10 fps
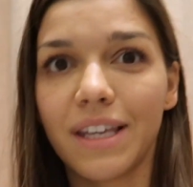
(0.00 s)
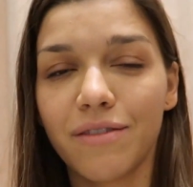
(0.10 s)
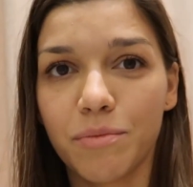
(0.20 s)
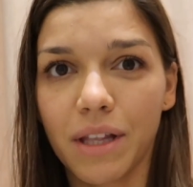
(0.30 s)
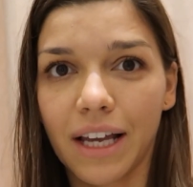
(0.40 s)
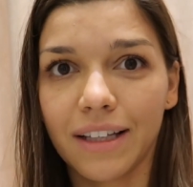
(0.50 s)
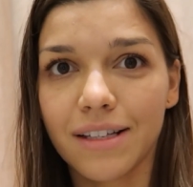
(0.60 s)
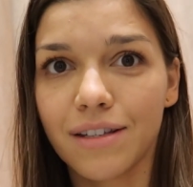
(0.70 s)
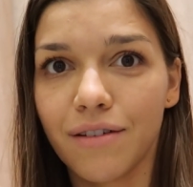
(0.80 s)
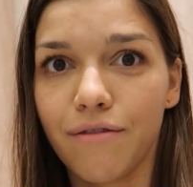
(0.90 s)
gives me like
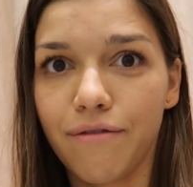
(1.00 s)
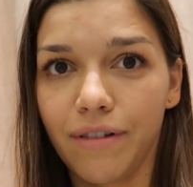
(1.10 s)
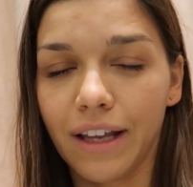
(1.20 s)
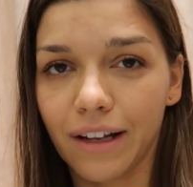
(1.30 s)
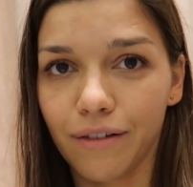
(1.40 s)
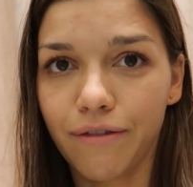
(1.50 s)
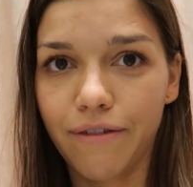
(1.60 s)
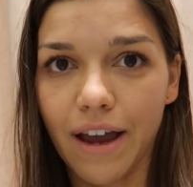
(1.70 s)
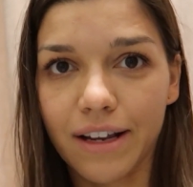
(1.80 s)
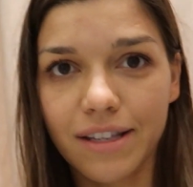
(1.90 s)
this little
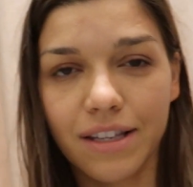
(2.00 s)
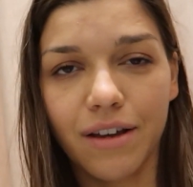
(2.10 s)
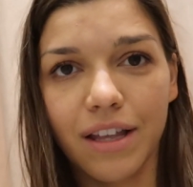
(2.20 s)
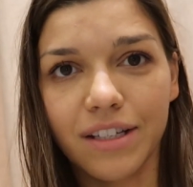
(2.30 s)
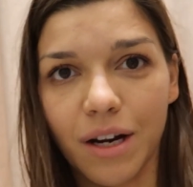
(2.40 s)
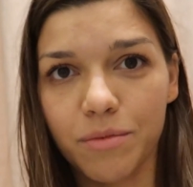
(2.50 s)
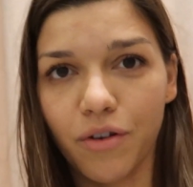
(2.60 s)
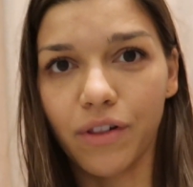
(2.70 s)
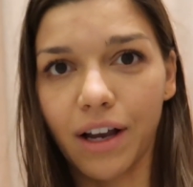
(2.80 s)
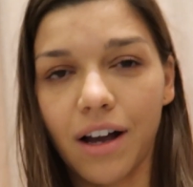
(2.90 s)
fix in terms
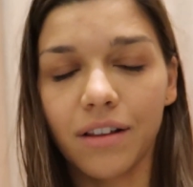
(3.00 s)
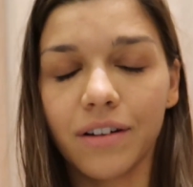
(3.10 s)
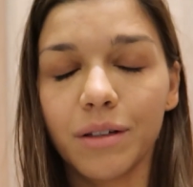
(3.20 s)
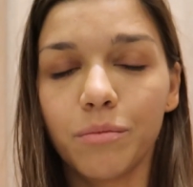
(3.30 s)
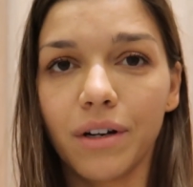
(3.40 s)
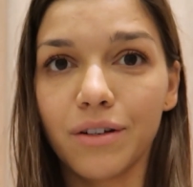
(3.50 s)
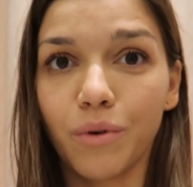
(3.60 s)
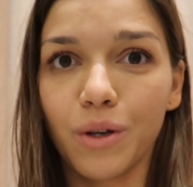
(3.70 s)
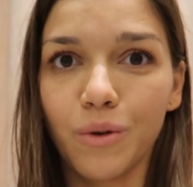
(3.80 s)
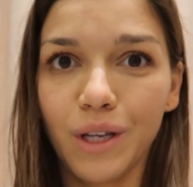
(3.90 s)
of like color in print
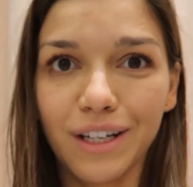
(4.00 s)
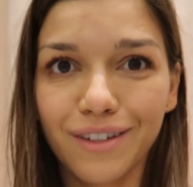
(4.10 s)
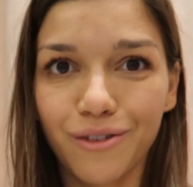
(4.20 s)
when you need it